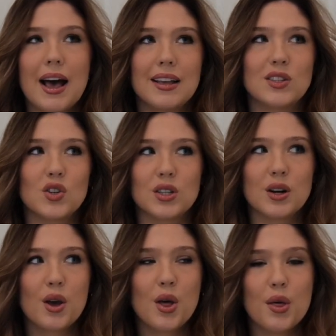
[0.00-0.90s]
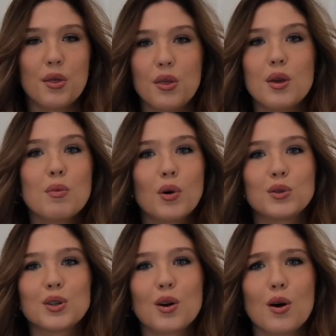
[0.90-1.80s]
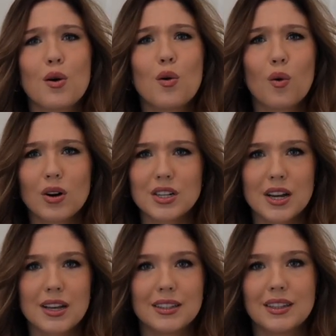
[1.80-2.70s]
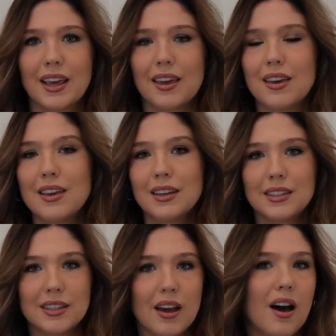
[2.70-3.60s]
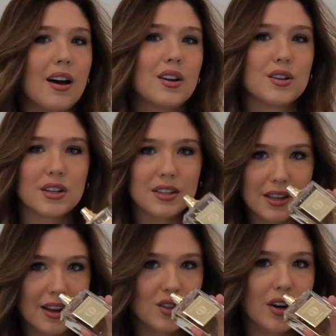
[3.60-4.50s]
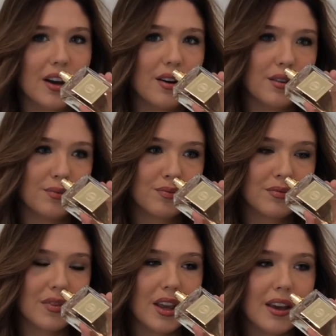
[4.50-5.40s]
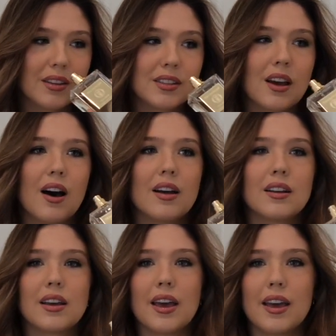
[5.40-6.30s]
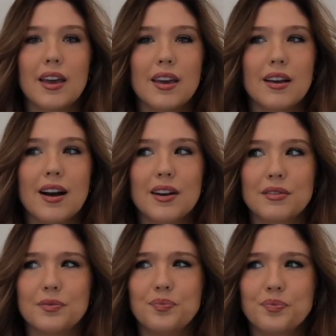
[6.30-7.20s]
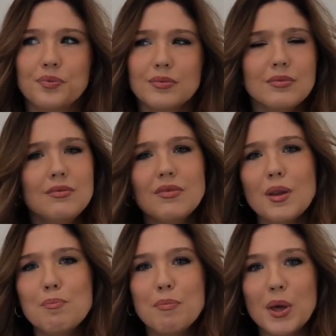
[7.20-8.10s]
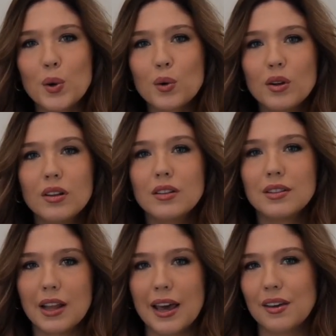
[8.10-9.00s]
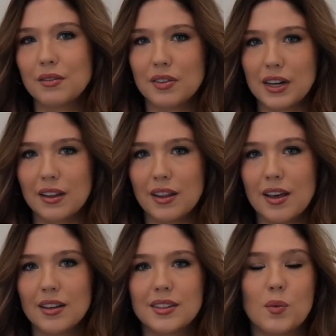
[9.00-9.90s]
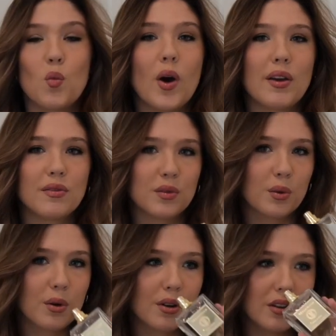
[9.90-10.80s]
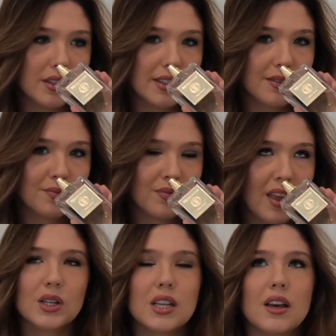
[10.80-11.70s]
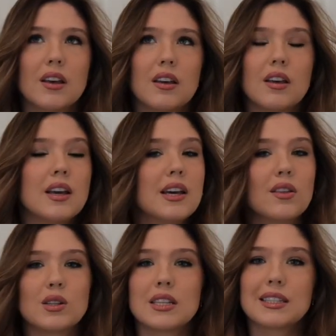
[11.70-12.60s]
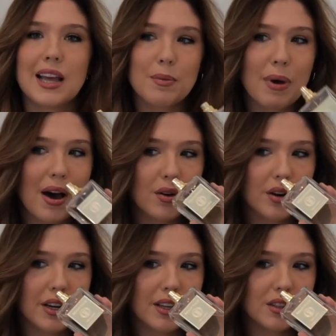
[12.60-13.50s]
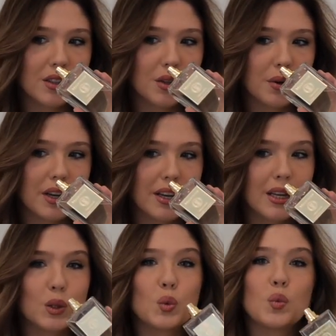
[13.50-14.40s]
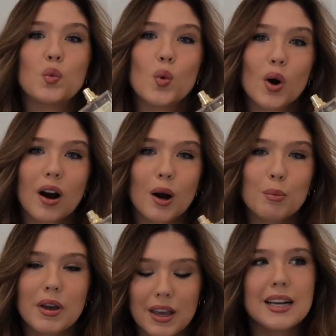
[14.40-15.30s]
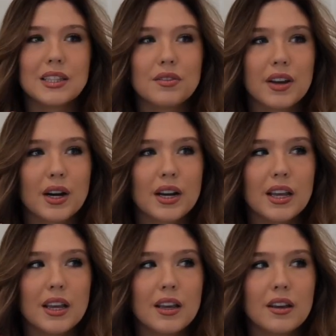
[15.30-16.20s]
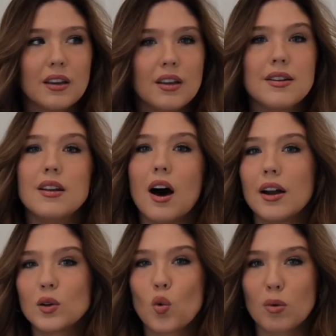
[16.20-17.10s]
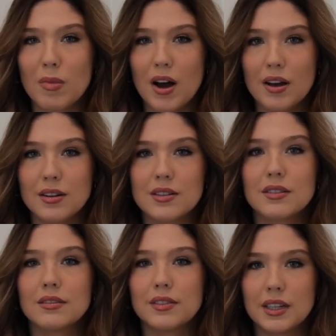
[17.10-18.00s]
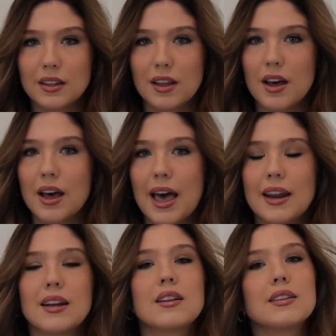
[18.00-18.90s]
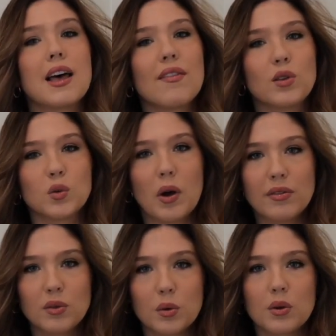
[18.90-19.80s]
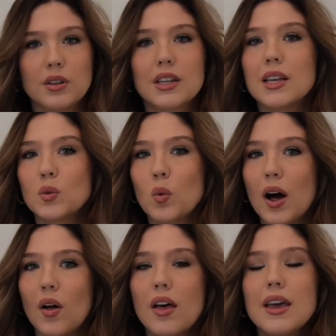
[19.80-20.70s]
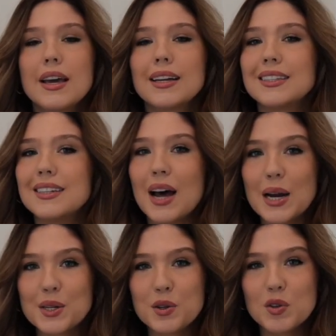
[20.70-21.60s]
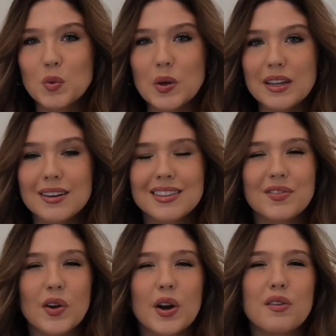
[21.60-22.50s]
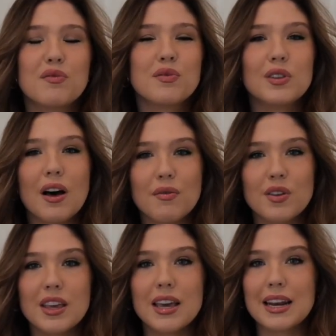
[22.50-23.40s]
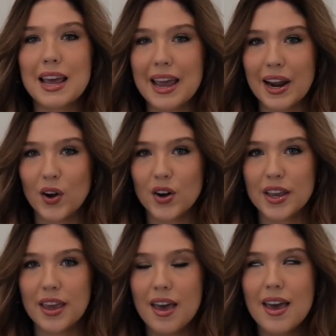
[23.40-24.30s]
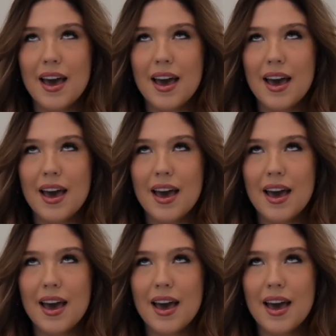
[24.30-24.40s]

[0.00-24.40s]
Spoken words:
has just the most gorgeous, like, sillage, scent trail. It's got a kind of mineral-like vanilla, some white florals. There's a slight powderiness to it. It's warm. It's a very non-gourmand vanilla, and it does have those white florals as well. It's not too sweet. It's very fluffy and airy.